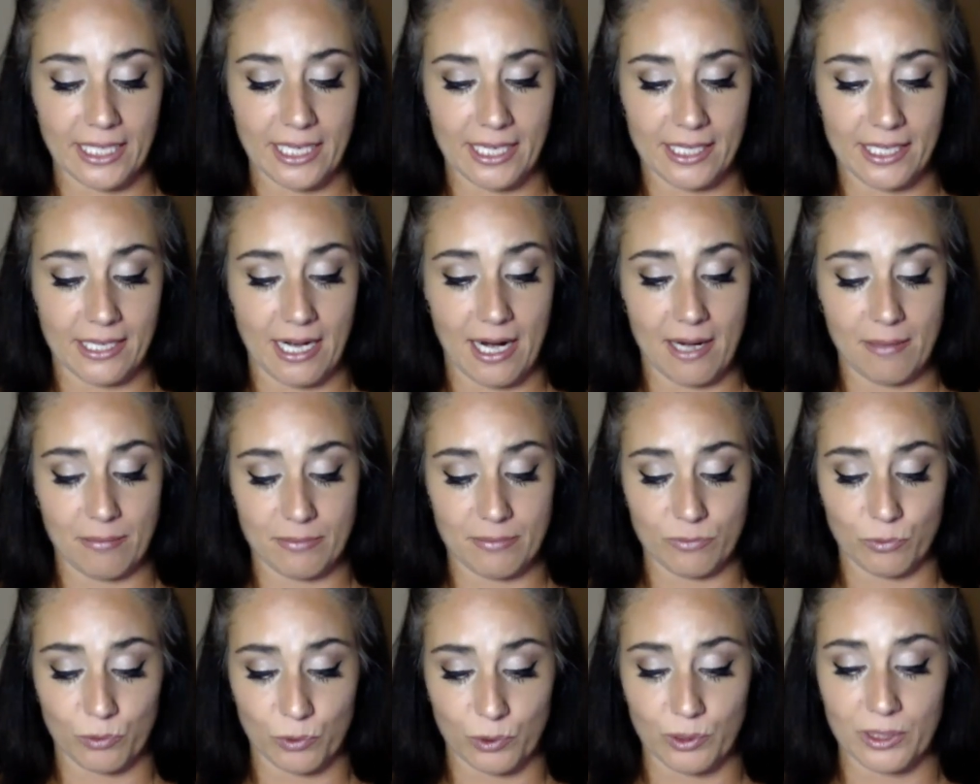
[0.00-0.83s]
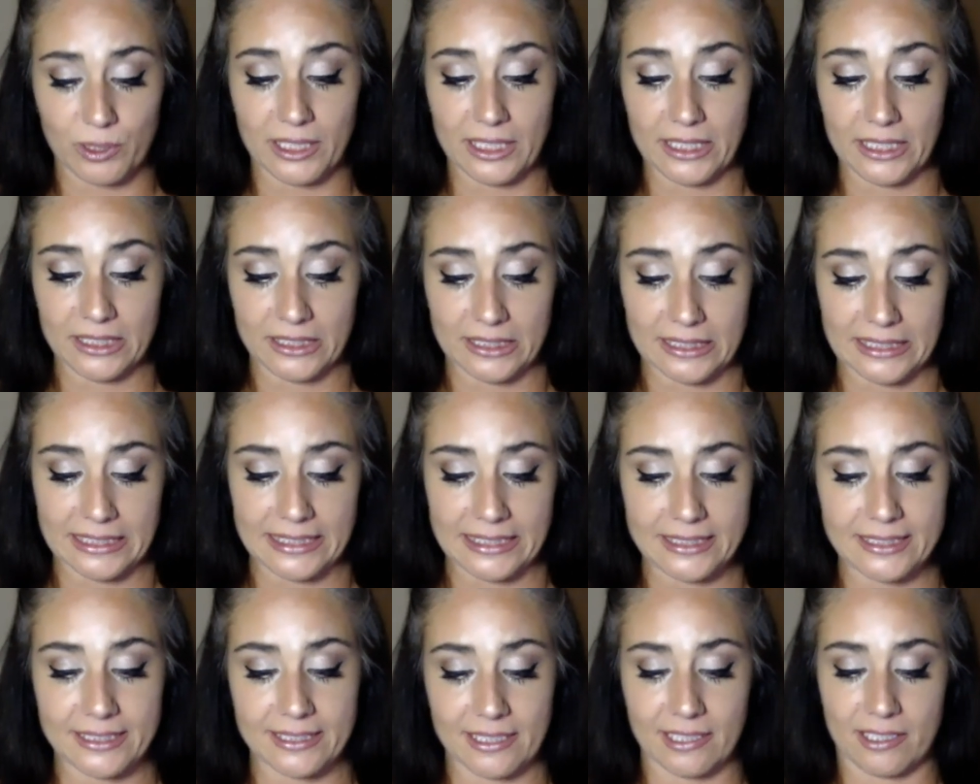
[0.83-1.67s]
and I'm really
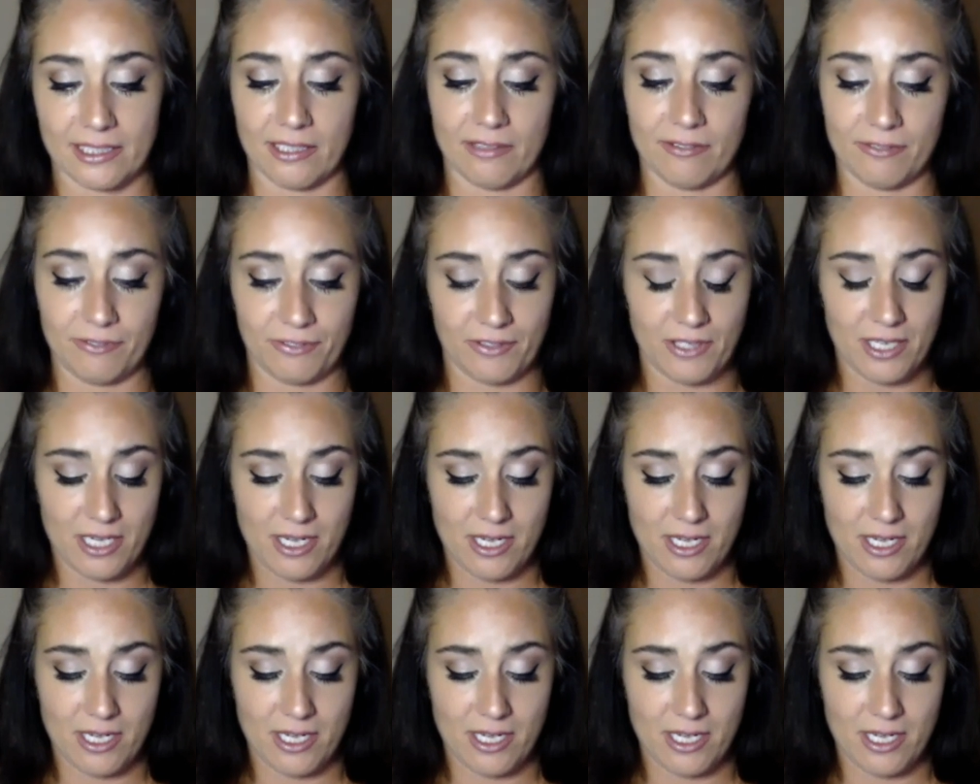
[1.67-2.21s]
sick of